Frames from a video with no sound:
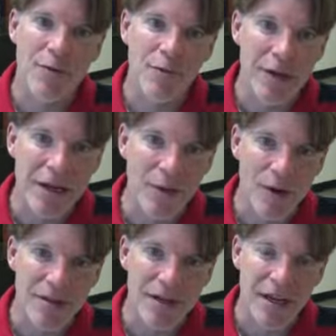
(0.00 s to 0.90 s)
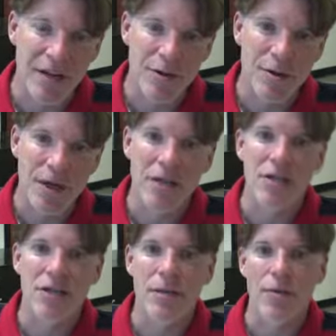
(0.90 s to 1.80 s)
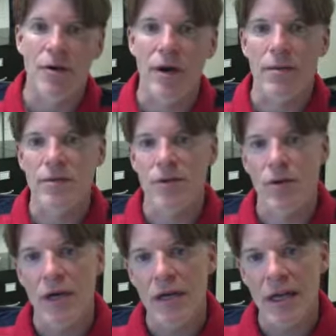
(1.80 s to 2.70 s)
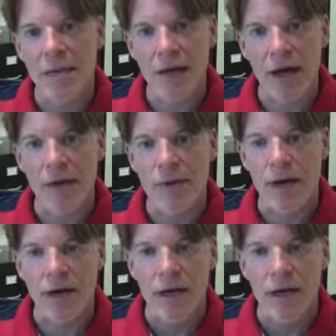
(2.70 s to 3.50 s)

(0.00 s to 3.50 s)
really wants to get into a PhD program, so keep that in mind.